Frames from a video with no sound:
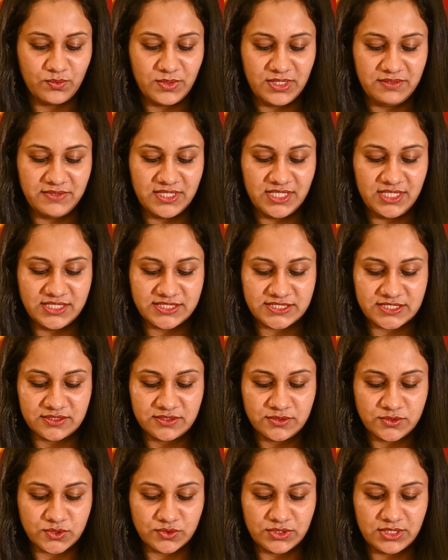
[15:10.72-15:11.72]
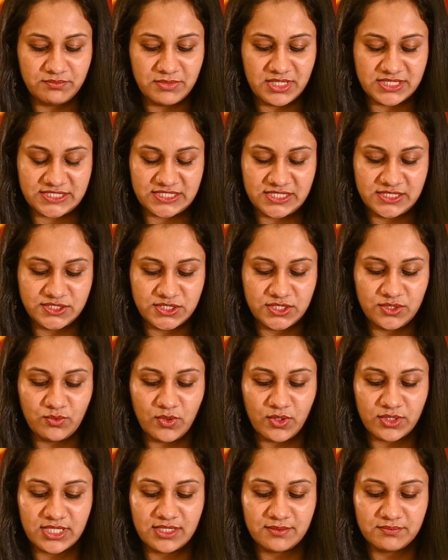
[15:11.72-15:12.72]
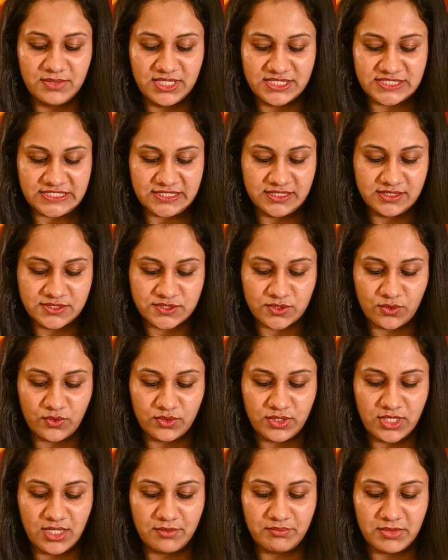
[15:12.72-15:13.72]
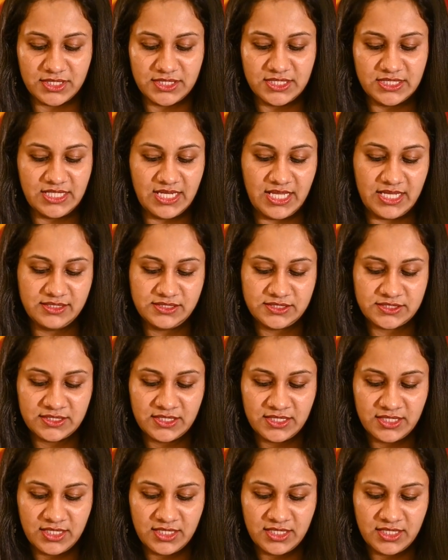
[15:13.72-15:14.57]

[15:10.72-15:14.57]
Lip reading: we will listen to the message invoking blessings on our motherland